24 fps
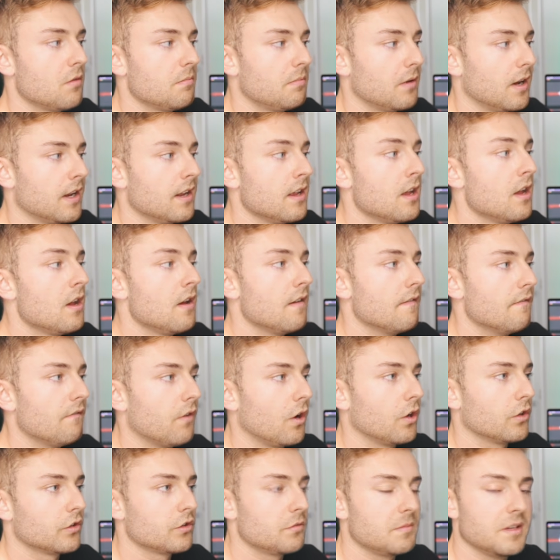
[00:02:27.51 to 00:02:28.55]
but
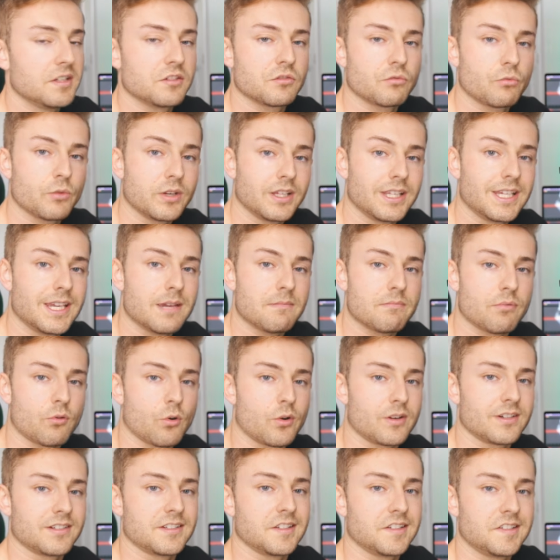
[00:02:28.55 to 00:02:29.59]
volume is really
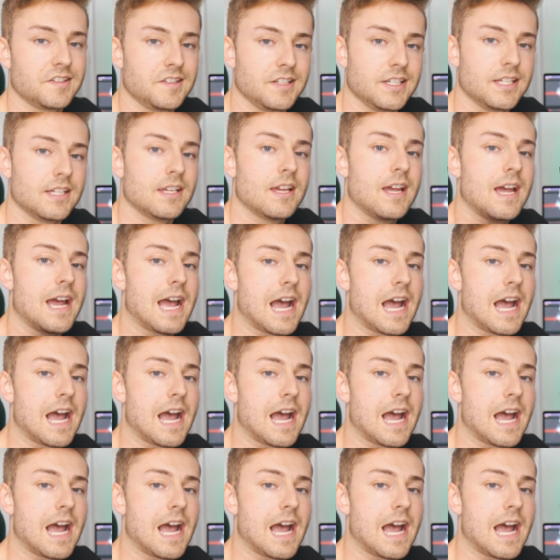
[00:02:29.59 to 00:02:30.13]
important to see